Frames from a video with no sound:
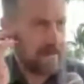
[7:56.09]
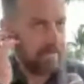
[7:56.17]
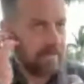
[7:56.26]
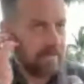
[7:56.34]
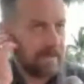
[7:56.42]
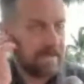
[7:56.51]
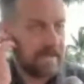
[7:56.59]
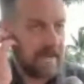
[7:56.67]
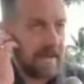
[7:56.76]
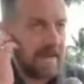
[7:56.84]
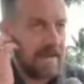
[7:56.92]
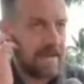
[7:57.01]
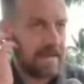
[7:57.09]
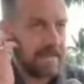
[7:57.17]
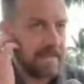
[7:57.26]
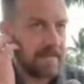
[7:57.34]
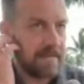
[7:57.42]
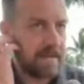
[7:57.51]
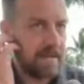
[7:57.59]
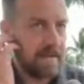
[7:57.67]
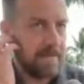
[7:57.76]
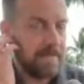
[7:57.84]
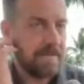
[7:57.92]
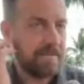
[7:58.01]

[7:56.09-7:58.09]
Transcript: implements AI is the